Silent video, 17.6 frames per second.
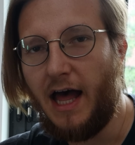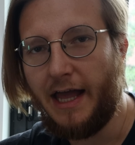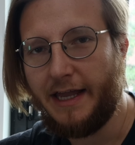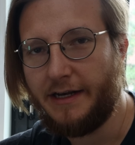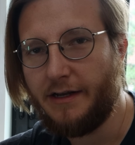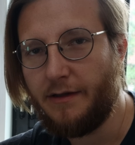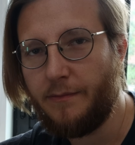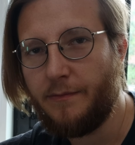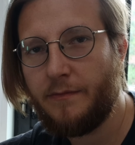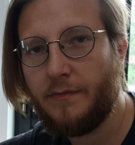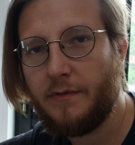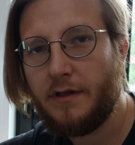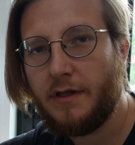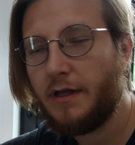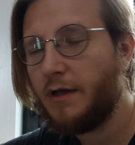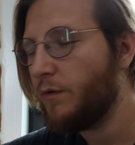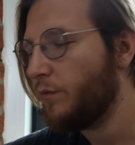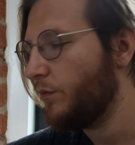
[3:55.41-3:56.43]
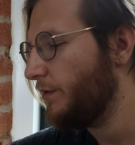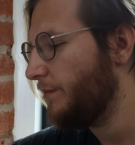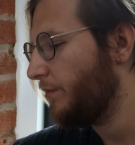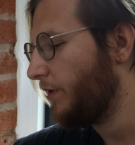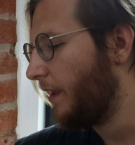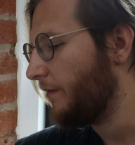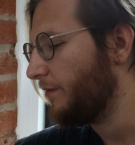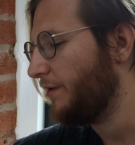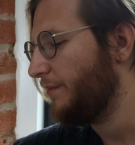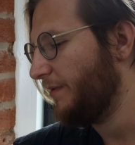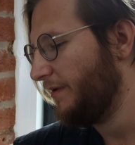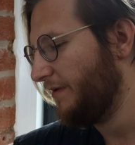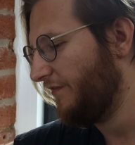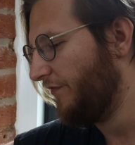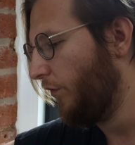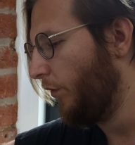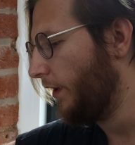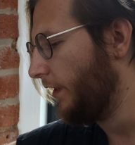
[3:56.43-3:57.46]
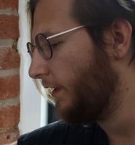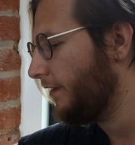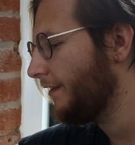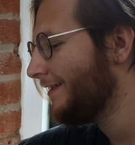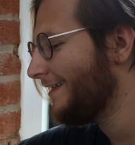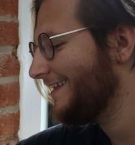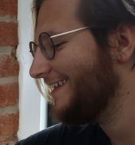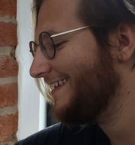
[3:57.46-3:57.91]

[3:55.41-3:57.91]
item would probably be foil.